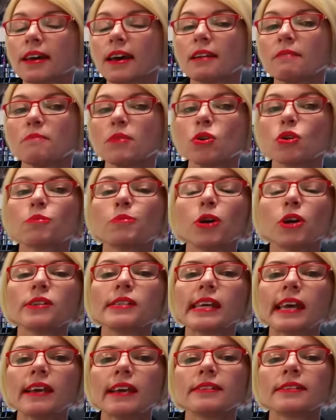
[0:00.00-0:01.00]
and milk
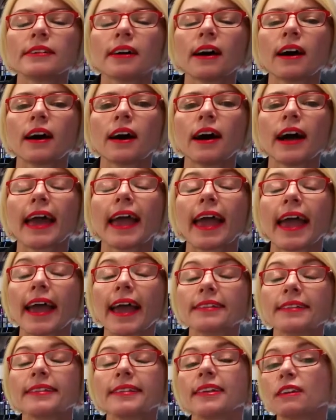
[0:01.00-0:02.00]
proteins are
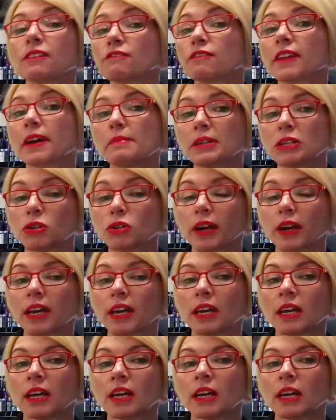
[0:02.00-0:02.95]
anti-inflammatory.